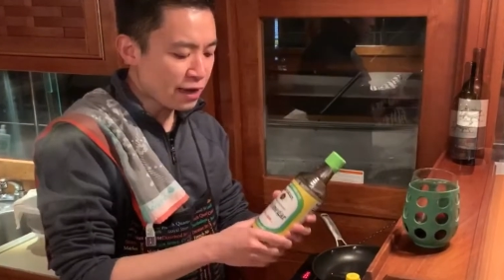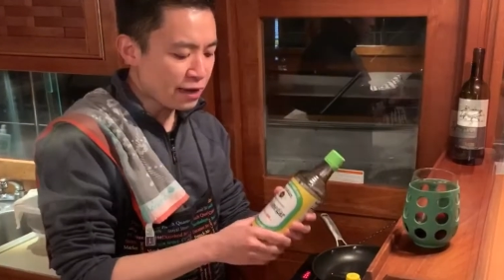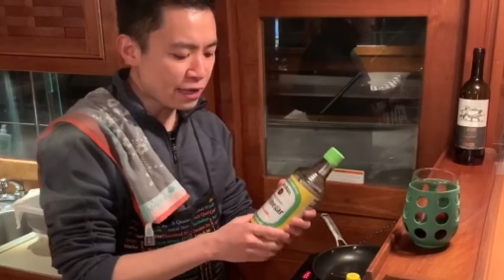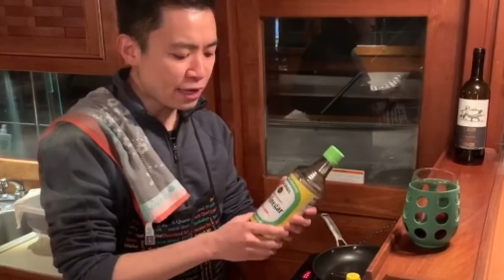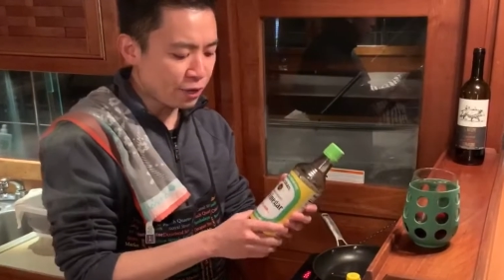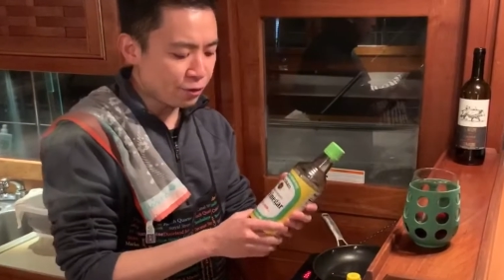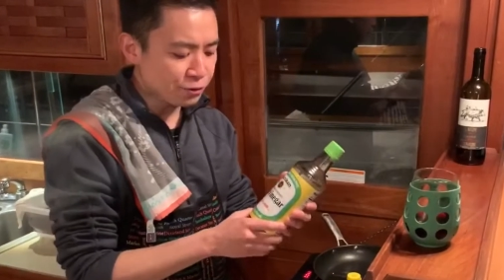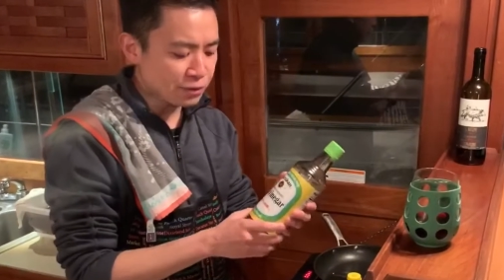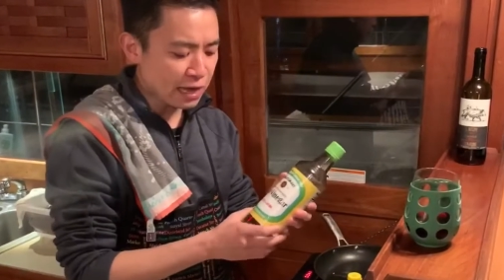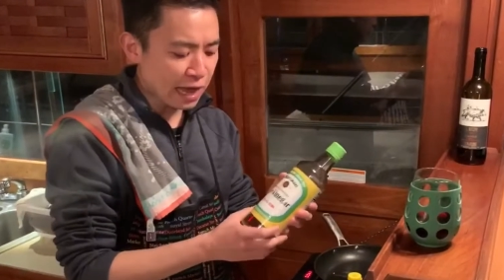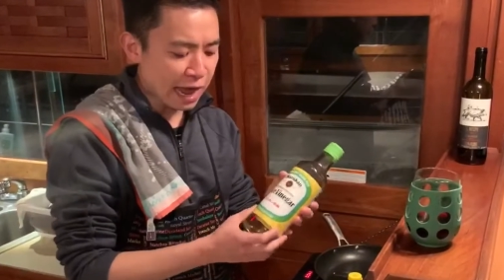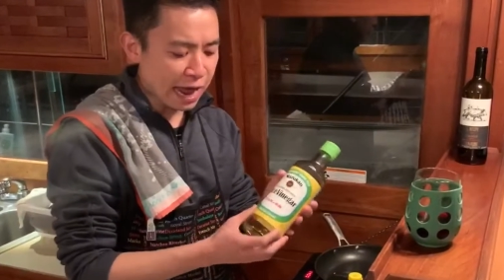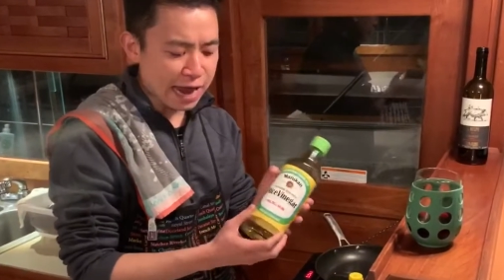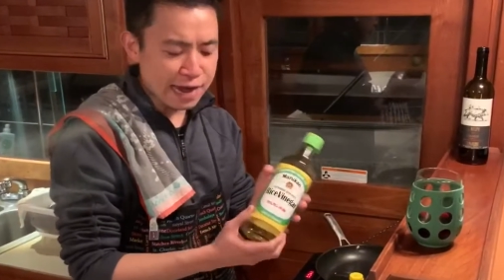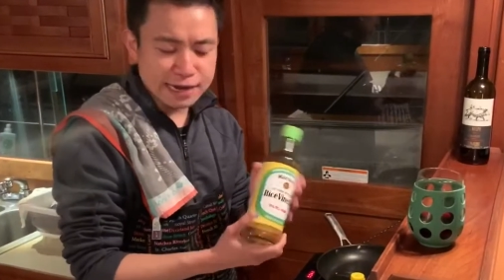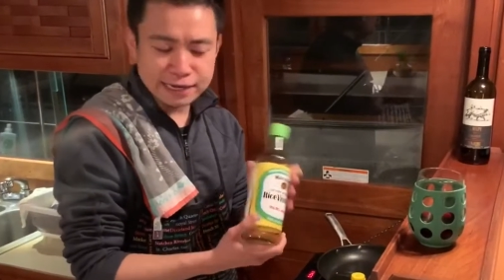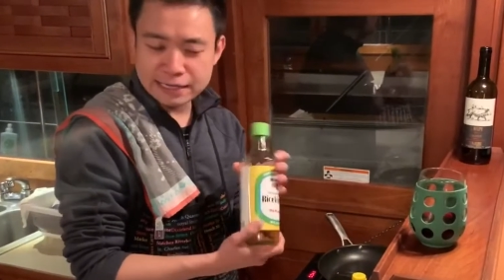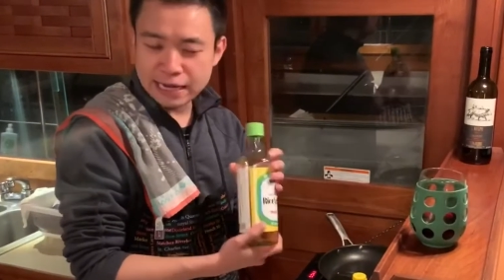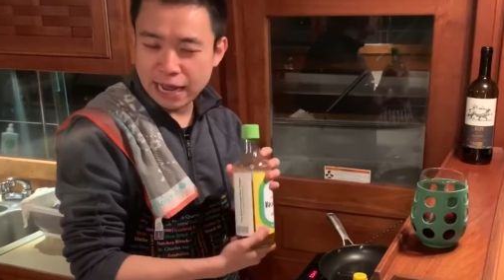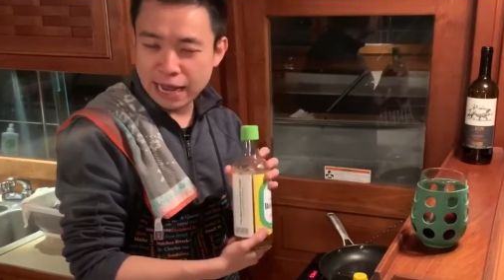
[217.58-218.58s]
use
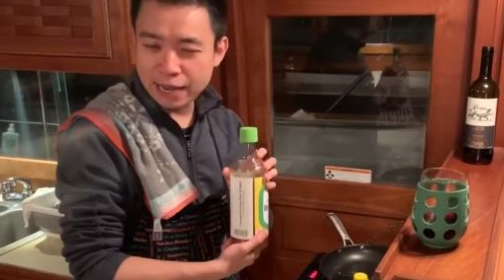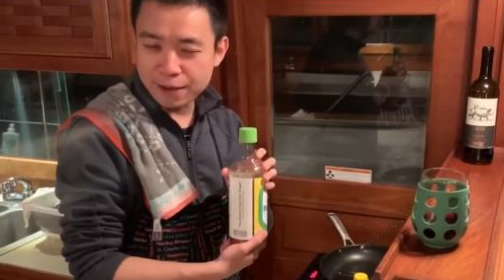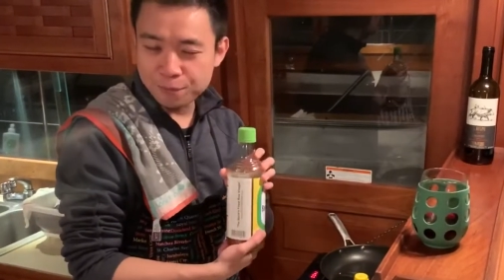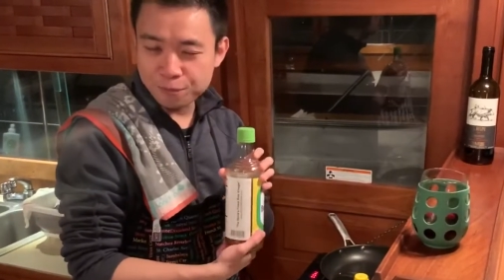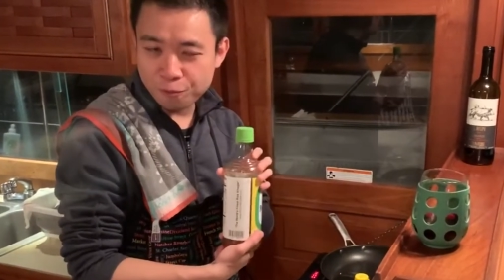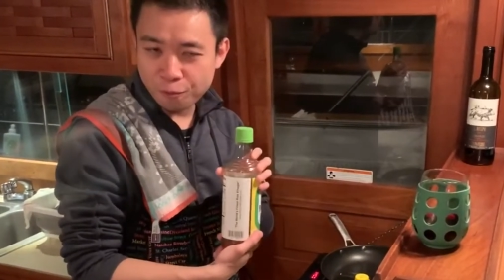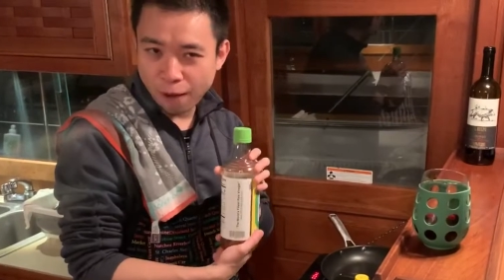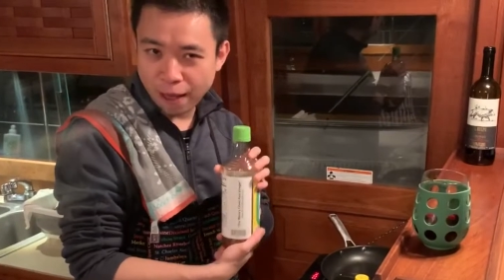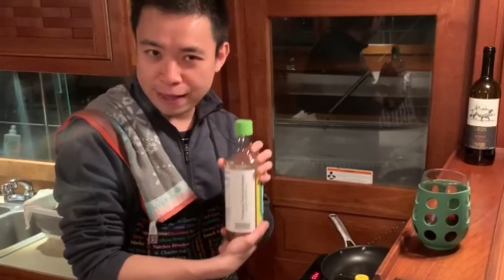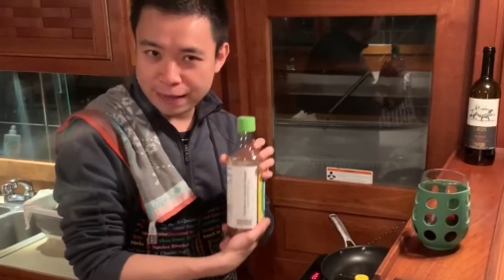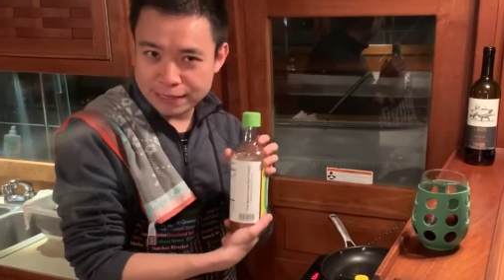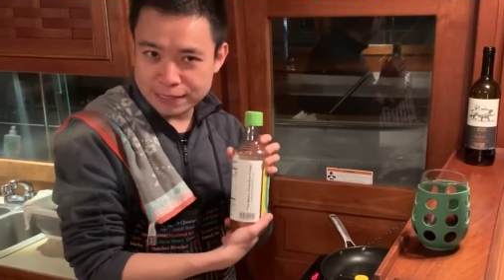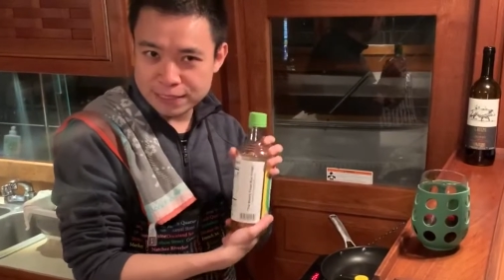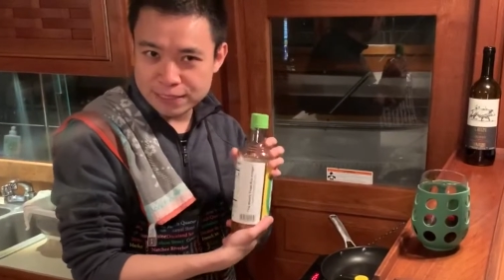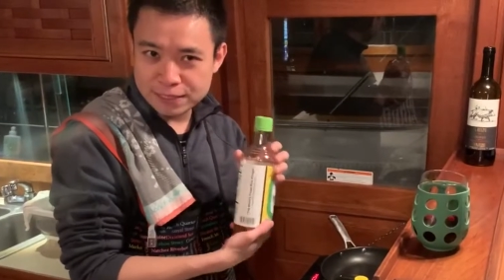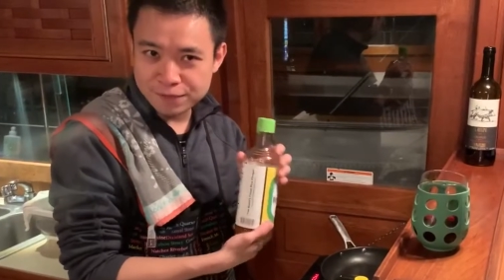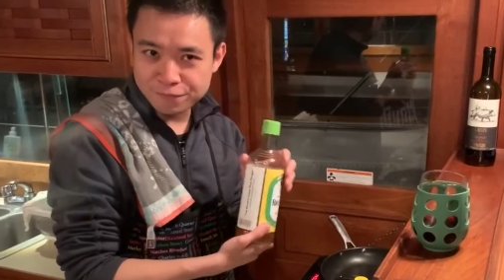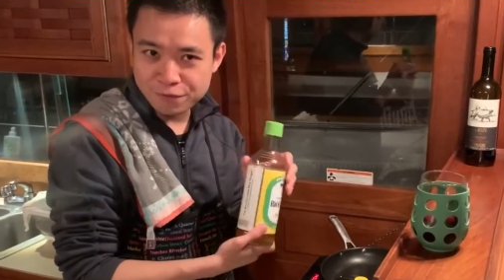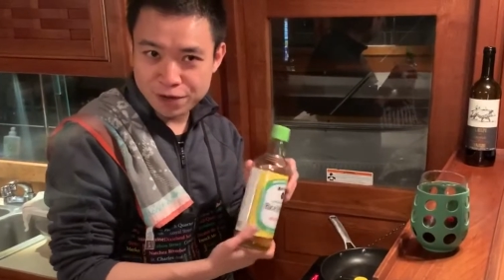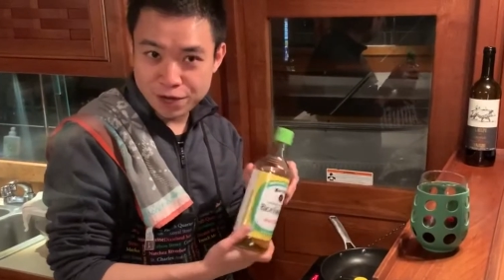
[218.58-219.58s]
any type of
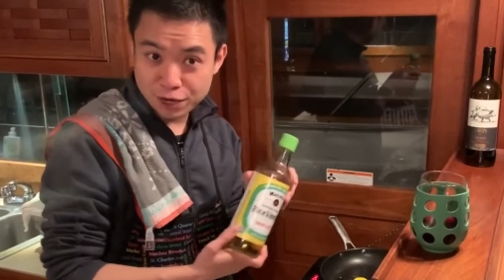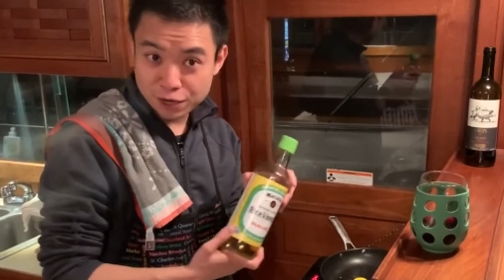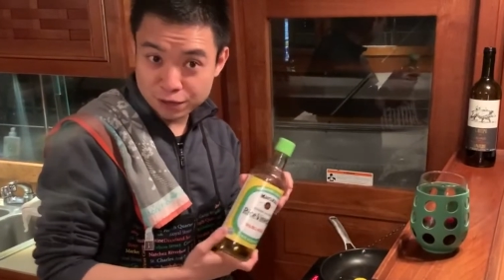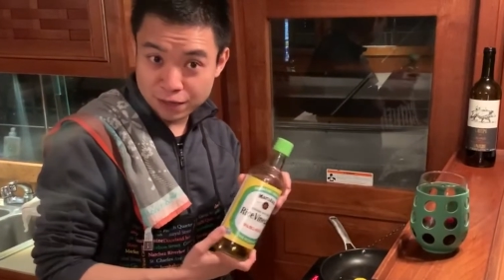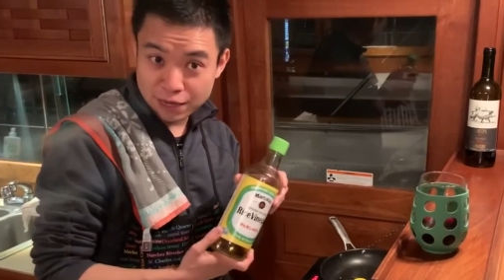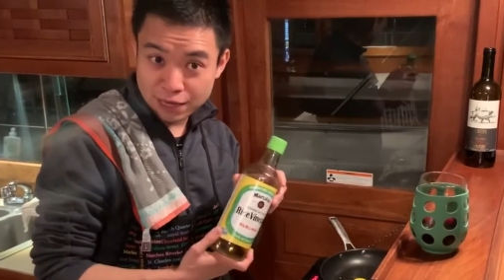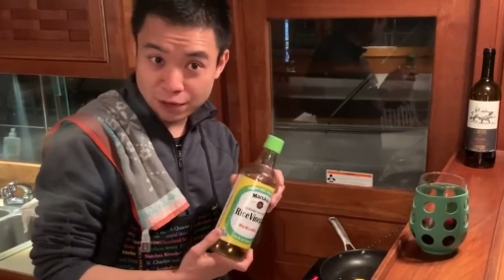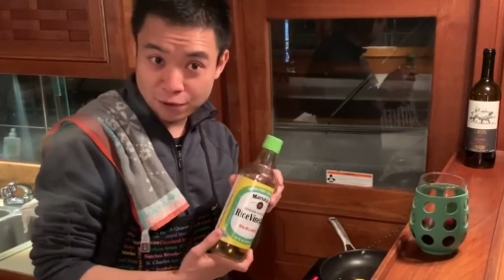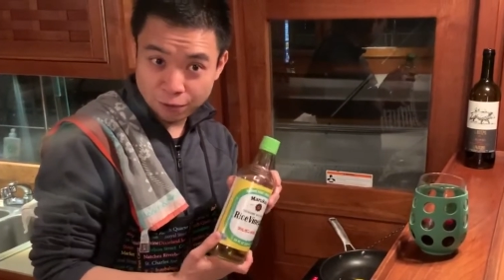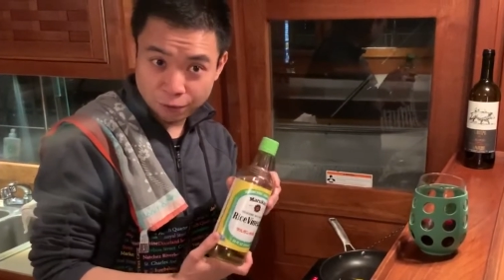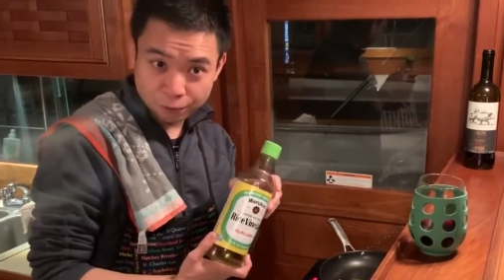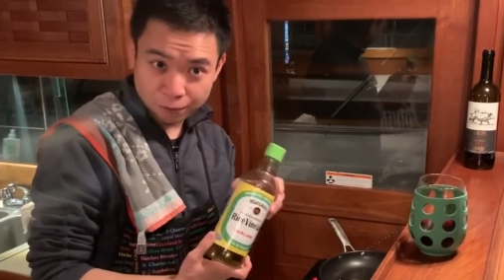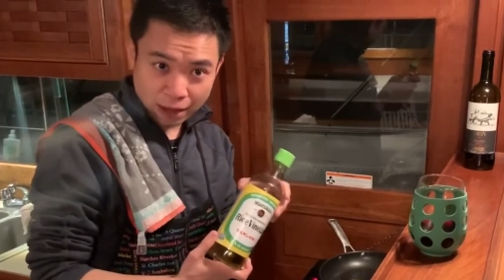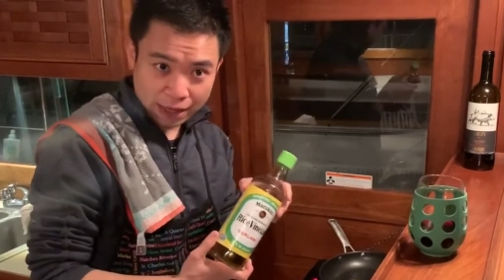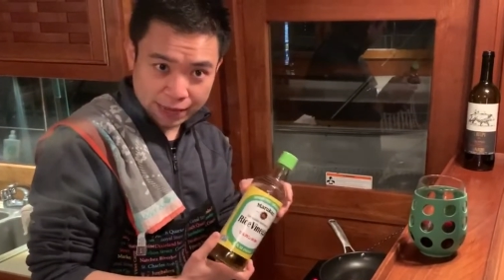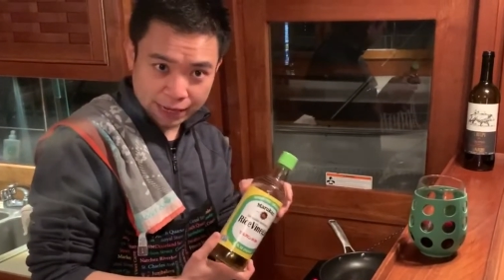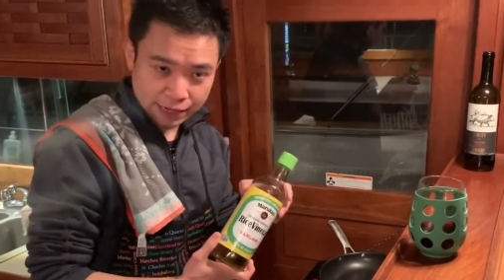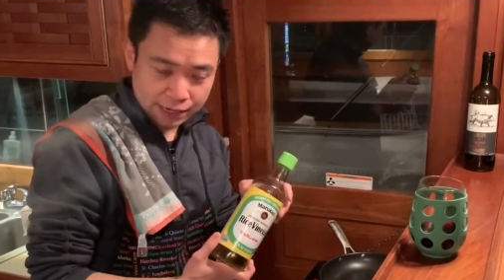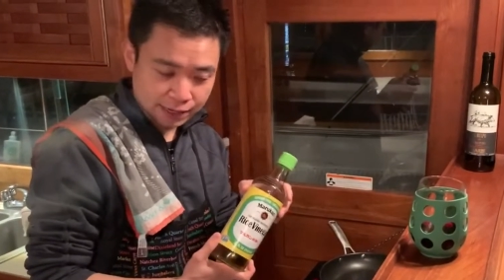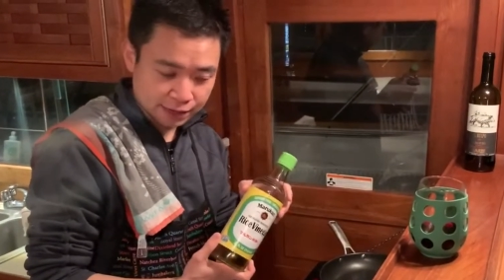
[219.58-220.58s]
rice vinegar that you
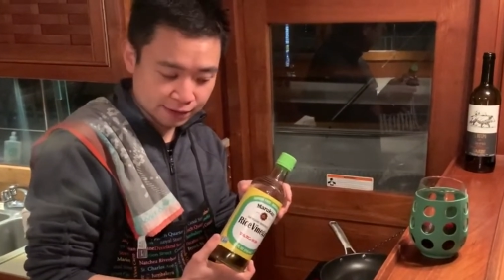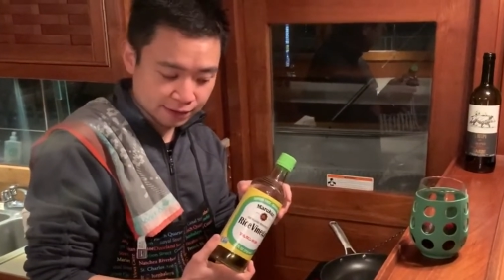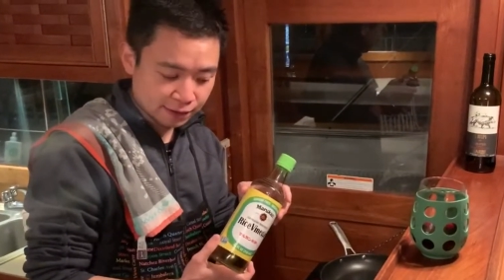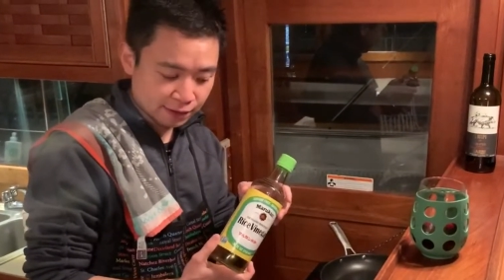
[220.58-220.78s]
like.